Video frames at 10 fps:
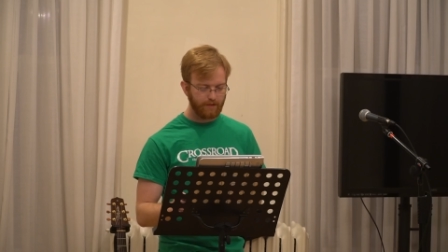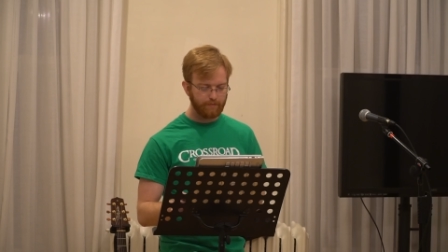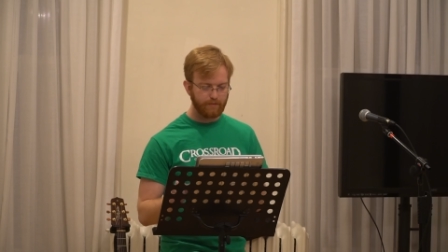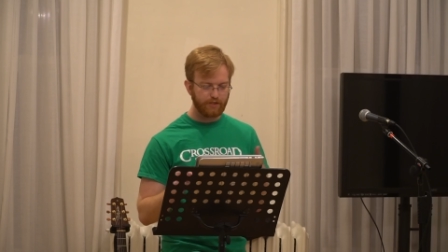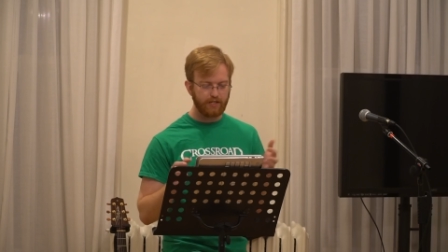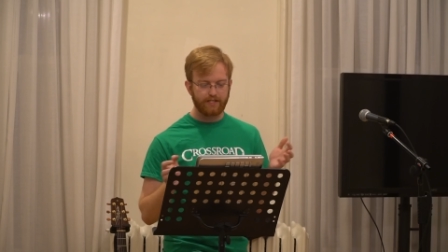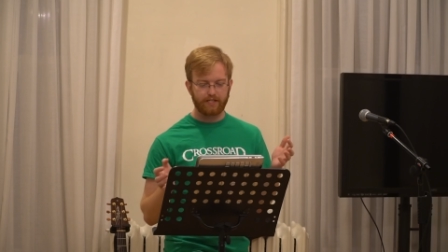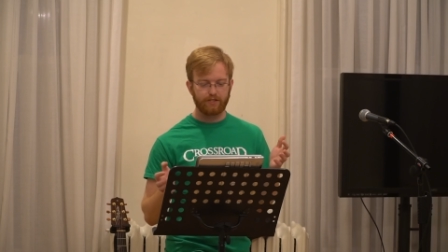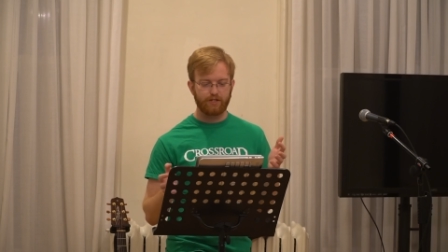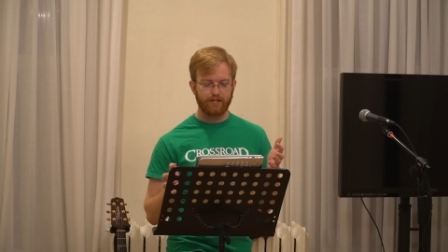Mission
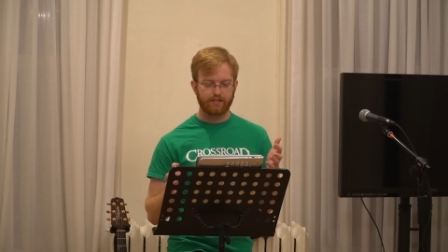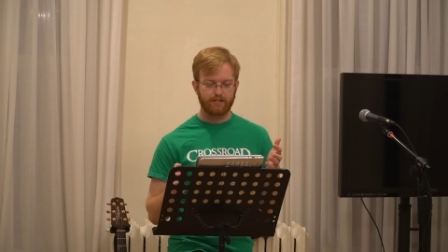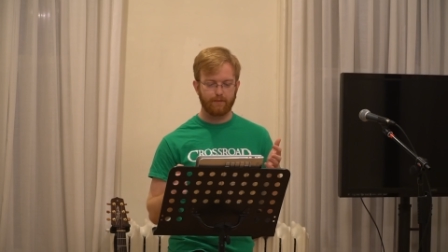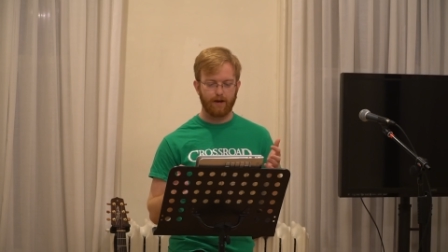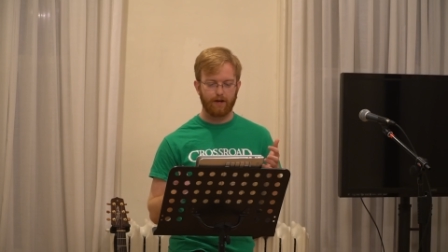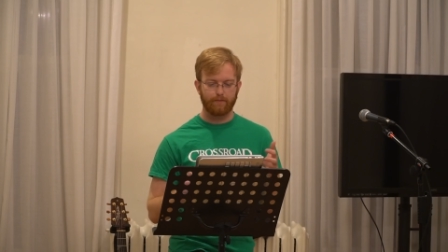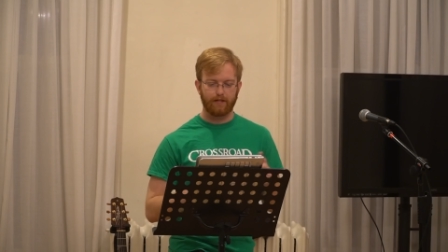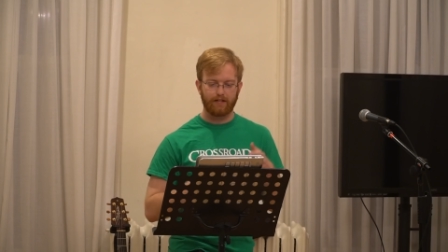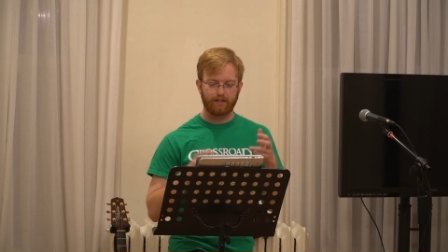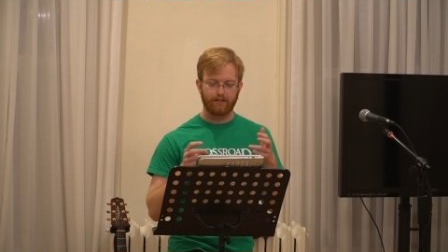isn't just about
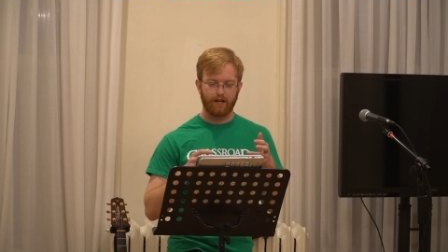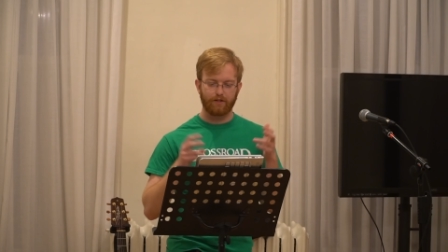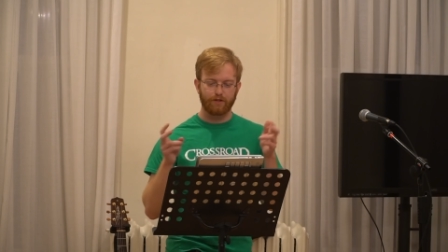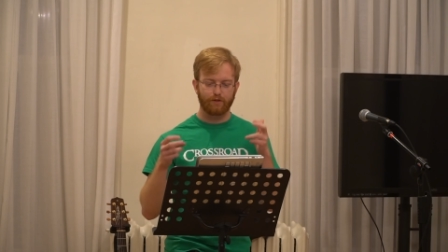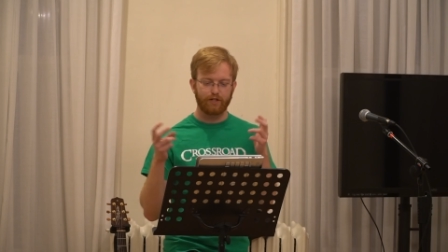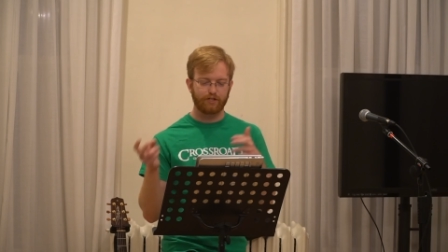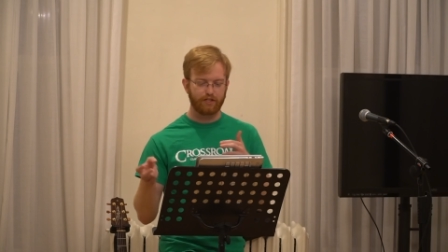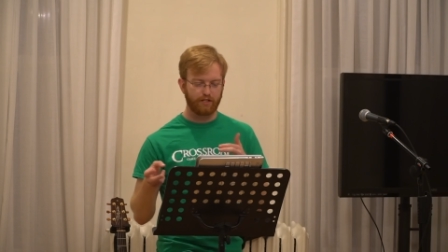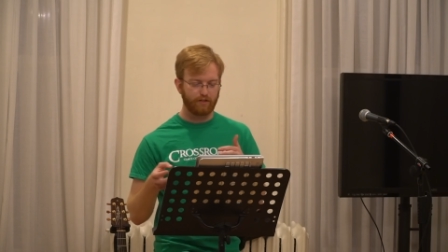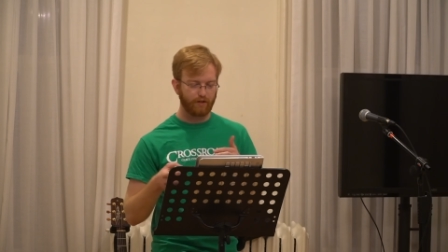being a good
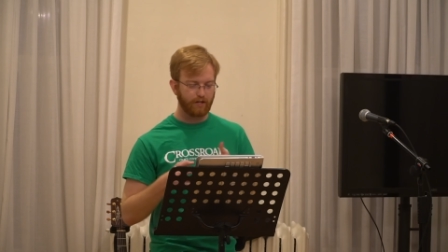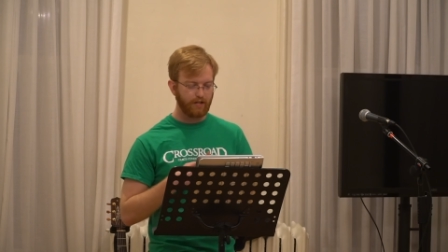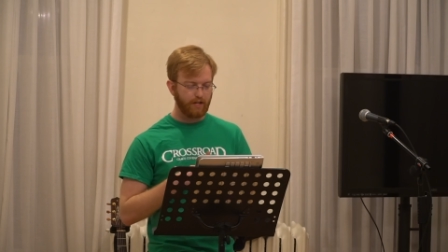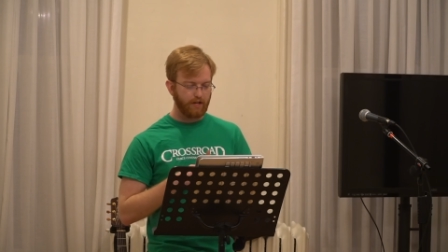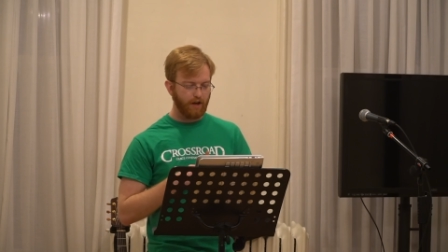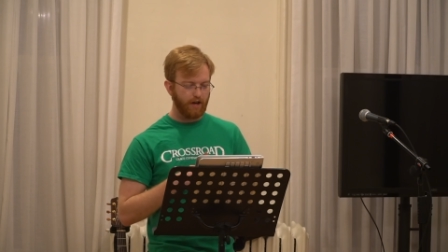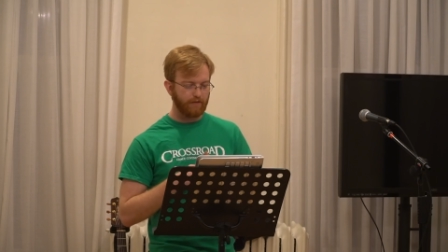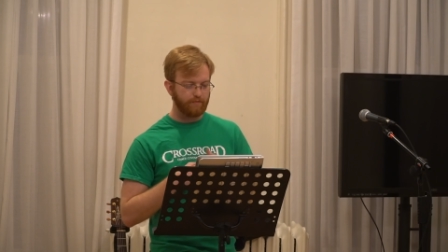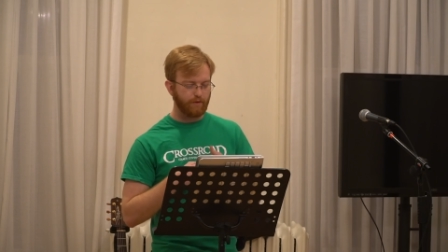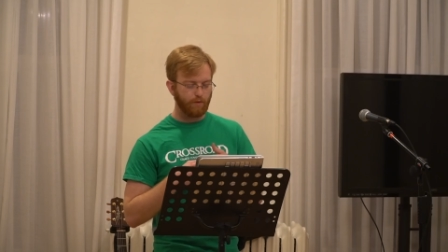Christian or
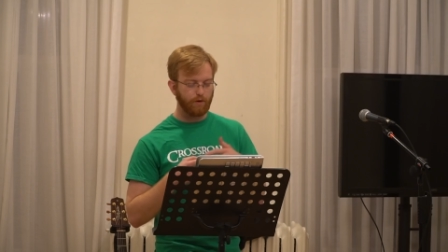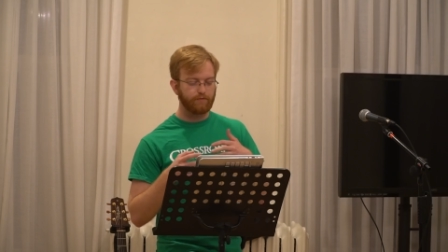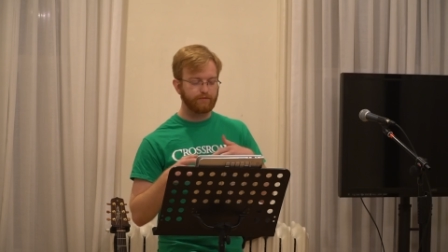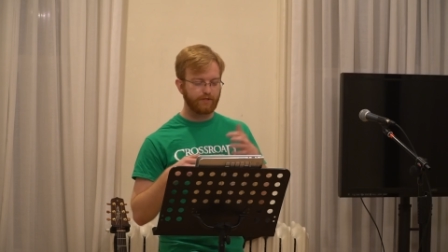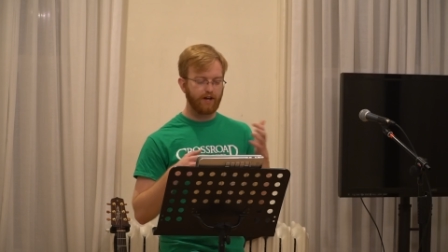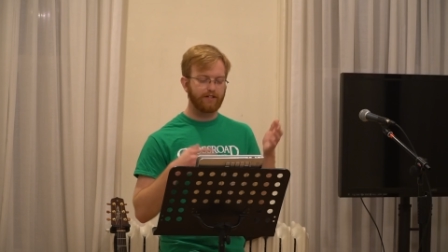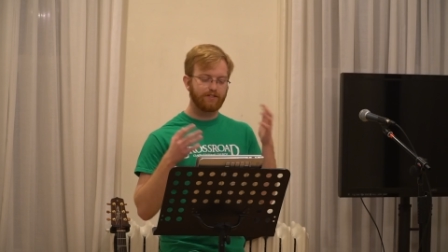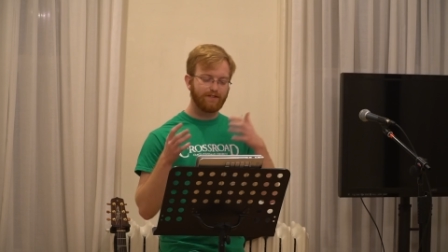um, or sorry,